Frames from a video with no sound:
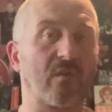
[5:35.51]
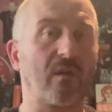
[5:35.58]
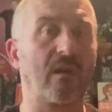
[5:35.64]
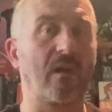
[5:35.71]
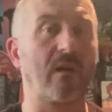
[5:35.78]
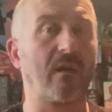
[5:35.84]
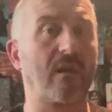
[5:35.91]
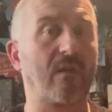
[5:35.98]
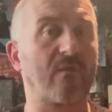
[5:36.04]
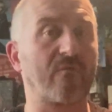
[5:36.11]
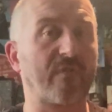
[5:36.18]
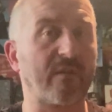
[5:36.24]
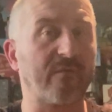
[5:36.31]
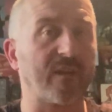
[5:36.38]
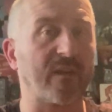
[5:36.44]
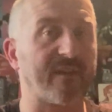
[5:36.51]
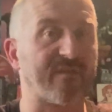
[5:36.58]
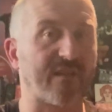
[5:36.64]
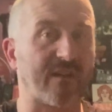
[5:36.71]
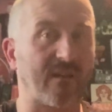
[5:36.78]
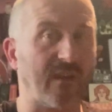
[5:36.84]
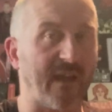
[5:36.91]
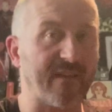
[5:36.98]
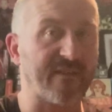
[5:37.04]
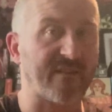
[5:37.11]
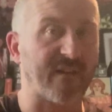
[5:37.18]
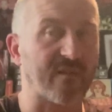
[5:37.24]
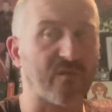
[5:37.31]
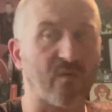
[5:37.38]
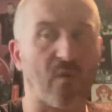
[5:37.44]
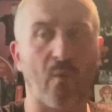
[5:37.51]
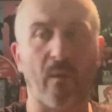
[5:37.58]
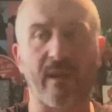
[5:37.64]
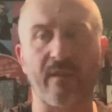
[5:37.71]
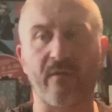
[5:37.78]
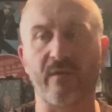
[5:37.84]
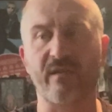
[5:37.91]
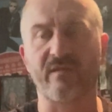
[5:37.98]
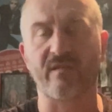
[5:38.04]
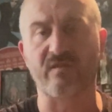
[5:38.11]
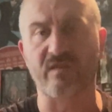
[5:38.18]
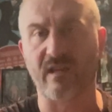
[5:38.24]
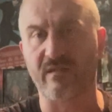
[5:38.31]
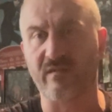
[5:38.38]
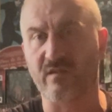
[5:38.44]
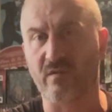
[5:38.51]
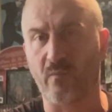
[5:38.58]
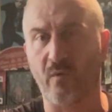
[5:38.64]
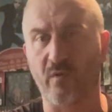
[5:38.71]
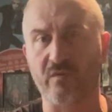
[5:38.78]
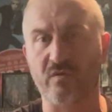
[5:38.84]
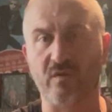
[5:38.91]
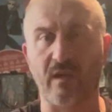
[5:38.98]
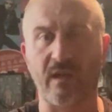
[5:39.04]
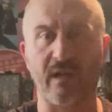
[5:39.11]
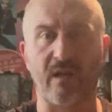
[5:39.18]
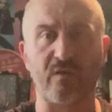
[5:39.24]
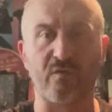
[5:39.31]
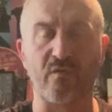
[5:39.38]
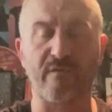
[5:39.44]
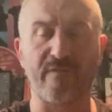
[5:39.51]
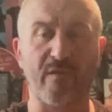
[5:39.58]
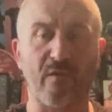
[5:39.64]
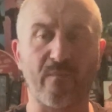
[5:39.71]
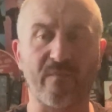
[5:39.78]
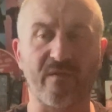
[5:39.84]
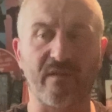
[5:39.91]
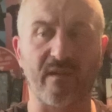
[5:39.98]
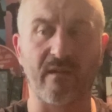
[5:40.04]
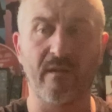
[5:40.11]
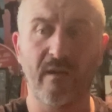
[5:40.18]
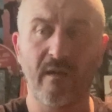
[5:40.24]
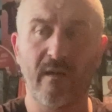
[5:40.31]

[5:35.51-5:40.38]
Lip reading: re-released classics or whether it is a chance to watch new films that